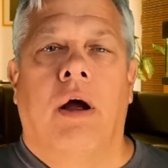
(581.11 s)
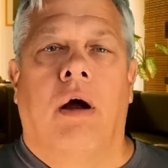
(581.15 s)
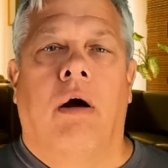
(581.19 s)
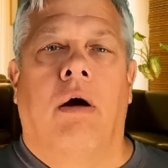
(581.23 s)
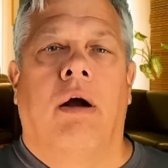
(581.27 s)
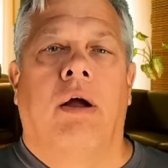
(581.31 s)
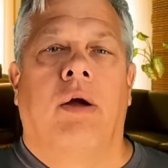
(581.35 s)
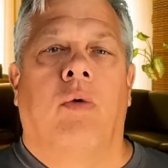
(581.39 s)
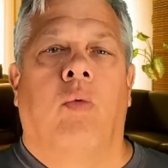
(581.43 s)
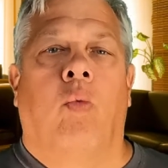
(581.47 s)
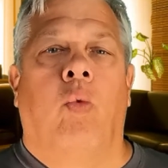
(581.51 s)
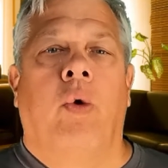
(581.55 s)

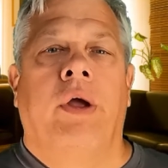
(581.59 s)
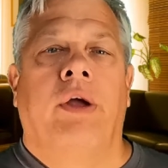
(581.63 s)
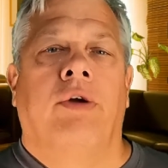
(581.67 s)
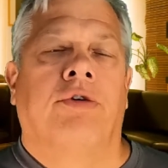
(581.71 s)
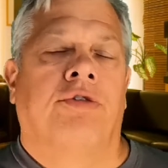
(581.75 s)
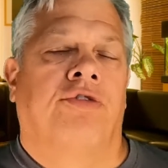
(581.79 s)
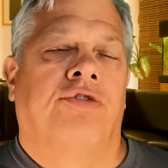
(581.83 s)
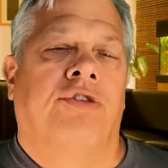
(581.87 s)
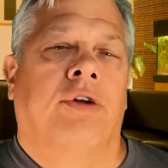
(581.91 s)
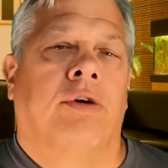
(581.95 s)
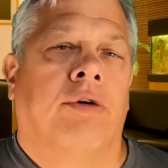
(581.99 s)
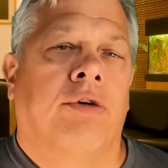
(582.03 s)
All right, we are
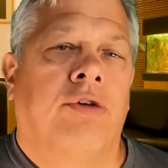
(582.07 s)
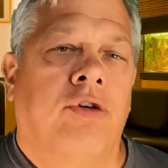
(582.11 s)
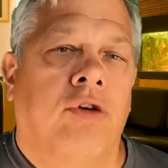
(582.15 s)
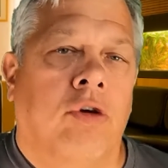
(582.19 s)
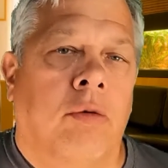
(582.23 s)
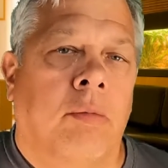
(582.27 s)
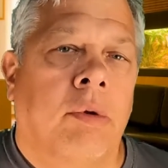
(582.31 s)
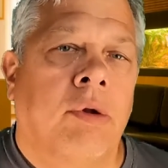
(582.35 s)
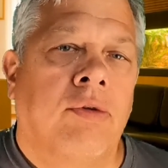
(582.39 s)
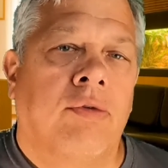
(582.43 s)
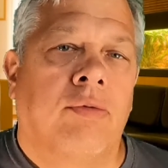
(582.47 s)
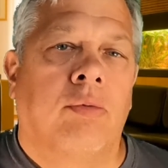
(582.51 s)
still
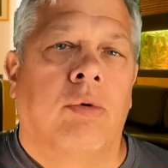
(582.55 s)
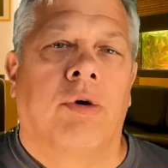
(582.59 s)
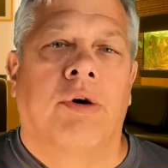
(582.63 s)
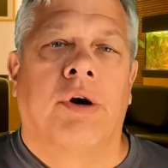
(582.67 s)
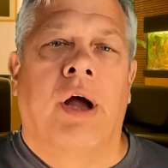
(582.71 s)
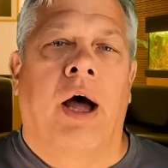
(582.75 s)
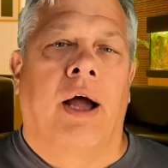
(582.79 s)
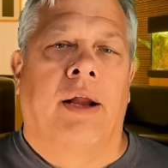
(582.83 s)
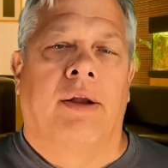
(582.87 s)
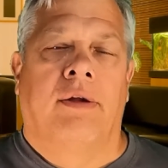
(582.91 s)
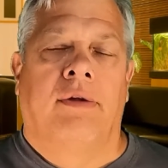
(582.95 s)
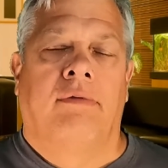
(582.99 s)
humans. We're
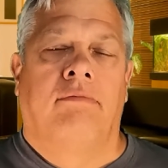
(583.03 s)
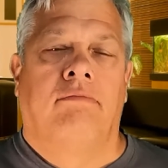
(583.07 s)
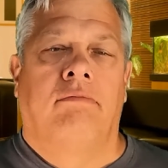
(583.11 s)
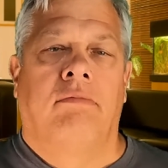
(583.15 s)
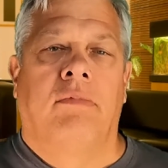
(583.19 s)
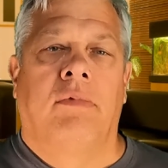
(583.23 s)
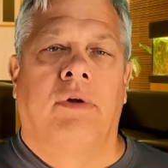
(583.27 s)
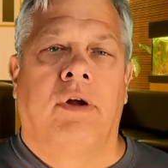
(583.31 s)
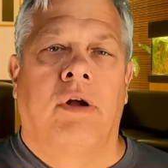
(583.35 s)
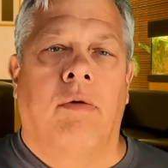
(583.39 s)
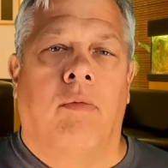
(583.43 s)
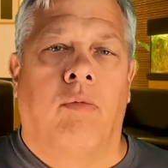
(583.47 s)
not
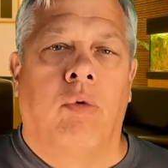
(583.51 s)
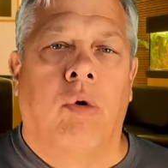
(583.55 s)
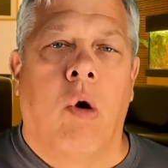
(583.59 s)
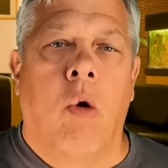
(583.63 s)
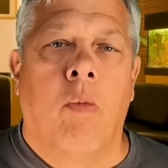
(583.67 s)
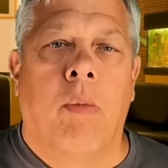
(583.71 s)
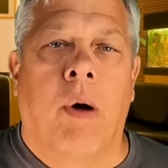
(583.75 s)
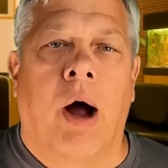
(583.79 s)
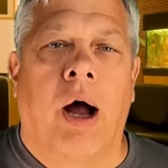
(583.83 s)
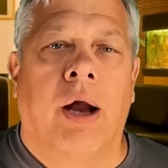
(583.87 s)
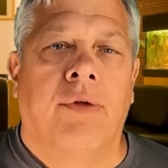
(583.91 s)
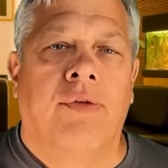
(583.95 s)

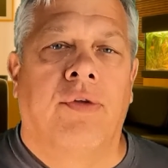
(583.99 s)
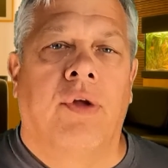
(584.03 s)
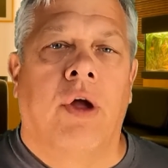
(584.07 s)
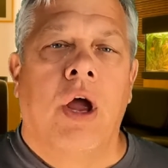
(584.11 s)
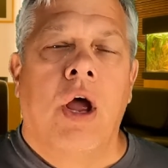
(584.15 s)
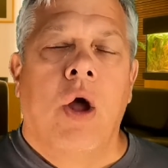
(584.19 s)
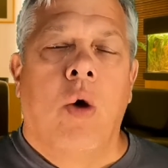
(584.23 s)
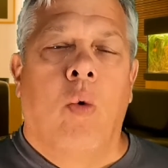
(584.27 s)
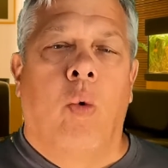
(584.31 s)
robots.